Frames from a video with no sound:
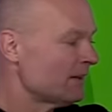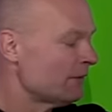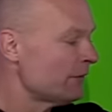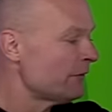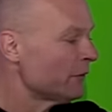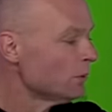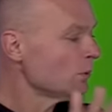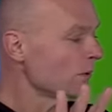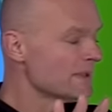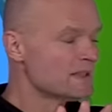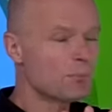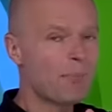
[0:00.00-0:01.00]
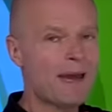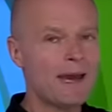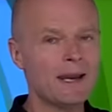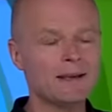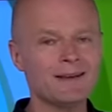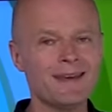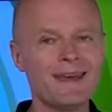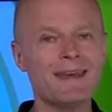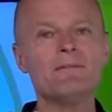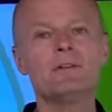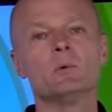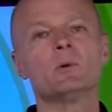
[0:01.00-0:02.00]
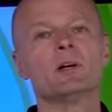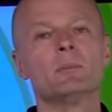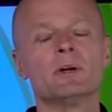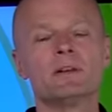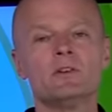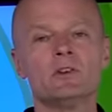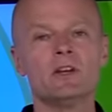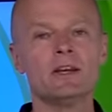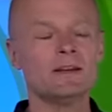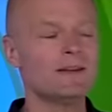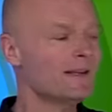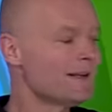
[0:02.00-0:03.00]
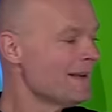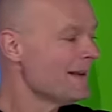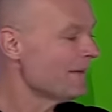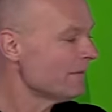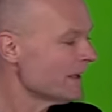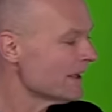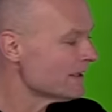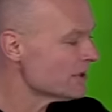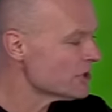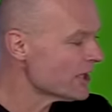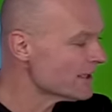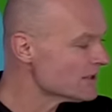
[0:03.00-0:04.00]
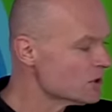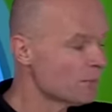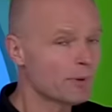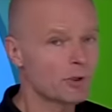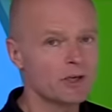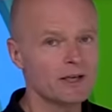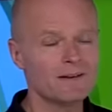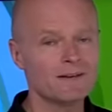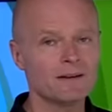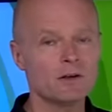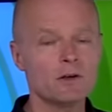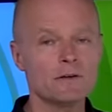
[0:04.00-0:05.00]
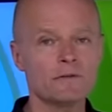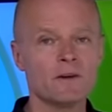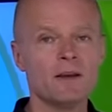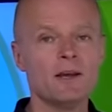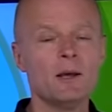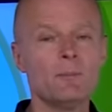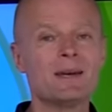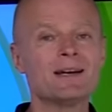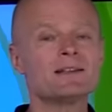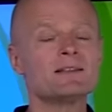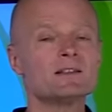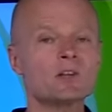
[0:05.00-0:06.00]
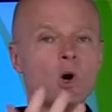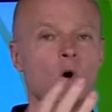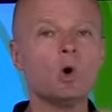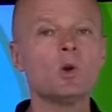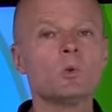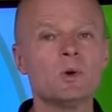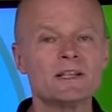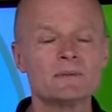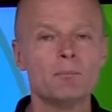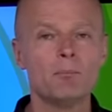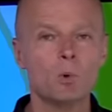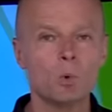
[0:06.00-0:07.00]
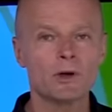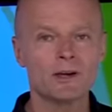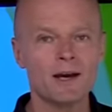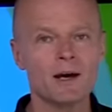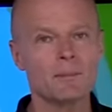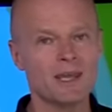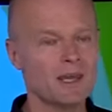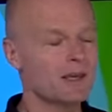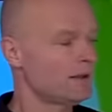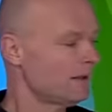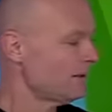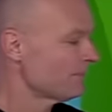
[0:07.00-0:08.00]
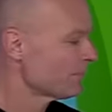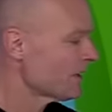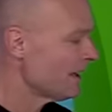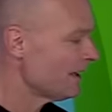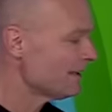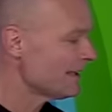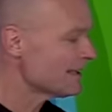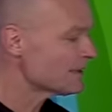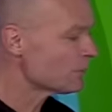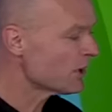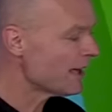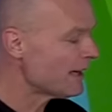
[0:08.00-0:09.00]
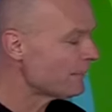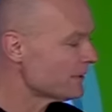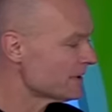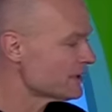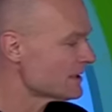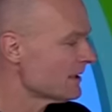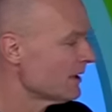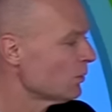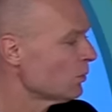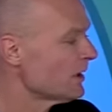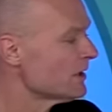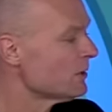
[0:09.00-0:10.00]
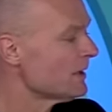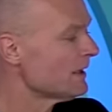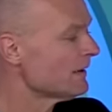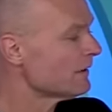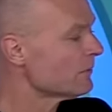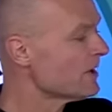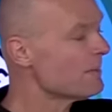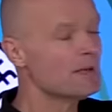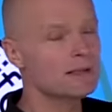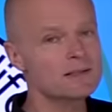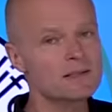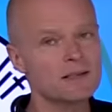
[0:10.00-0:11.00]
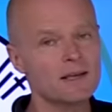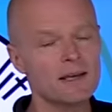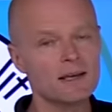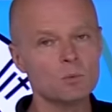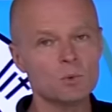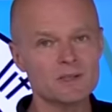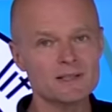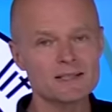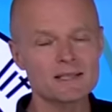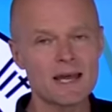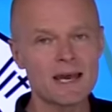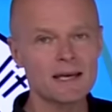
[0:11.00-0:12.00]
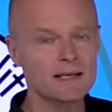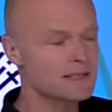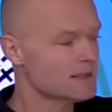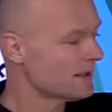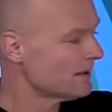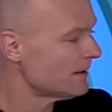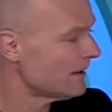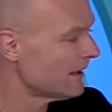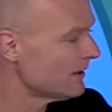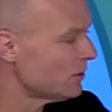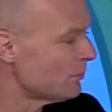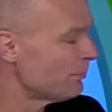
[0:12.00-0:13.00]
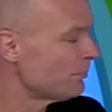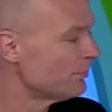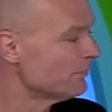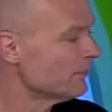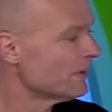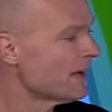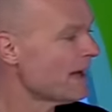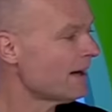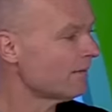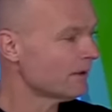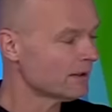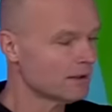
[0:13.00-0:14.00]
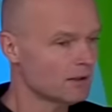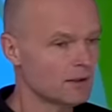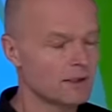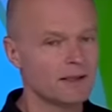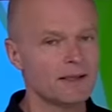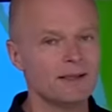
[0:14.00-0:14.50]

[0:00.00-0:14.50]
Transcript: fuel is packed everywhere, but they never get a chance to burn anything off because there's always more coming in. And that's what happens when you eat 3 meals a day with snacks and you have little